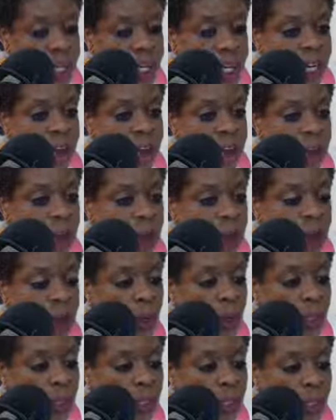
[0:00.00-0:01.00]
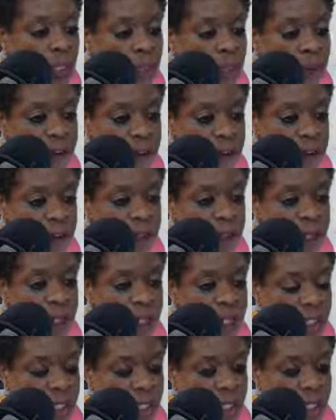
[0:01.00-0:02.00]
if you're looking for a
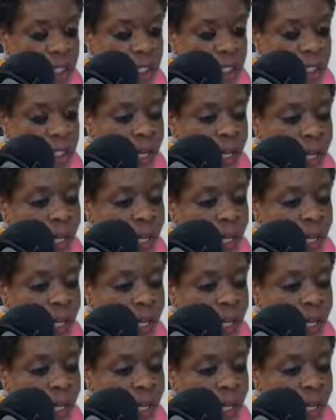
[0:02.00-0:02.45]
position